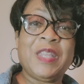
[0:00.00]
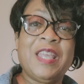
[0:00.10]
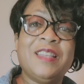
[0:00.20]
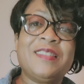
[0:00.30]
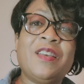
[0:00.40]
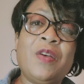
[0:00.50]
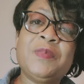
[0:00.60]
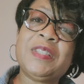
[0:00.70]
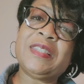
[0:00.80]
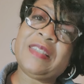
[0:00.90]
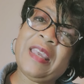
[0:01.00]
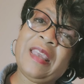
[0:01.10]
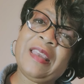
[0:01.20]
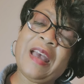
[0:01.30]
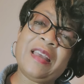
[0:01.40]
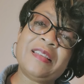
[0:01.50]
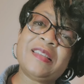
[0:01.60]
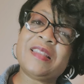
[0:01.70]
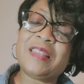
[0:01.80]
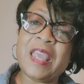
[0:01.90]
So I'm just saying, guys,
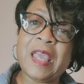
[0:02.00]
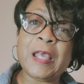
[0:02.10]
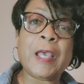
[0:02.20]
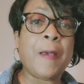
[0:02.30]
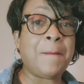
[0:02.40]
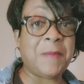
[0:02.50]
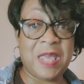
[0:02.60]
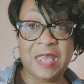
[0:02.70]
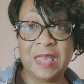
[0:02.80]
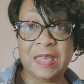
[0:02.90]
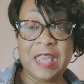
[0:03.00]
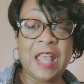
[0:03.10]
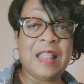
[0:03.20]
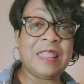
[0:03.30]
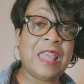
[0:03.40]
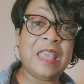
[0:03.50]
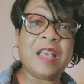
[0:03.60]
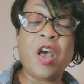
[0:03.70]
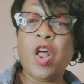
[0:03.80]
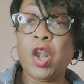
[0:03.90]
think big, think
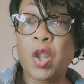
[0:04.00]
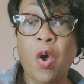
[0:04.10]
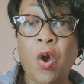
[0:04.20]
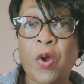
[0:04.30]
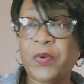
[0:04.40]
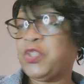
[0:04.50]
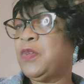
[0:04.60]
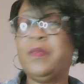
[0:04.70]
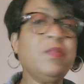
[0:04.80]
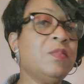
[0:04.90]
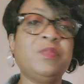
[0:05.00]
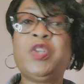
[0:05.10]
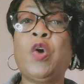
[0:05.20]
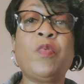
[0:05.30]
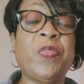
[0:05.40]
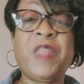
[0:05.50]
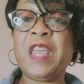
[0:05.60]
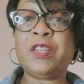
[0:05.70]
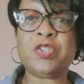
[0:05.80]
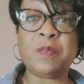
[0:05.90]
large, don't
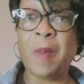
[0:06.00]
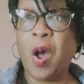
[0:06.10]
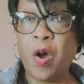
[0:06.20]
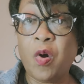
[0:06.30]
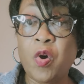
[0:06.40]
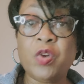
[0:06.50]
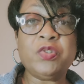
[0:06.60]
think small.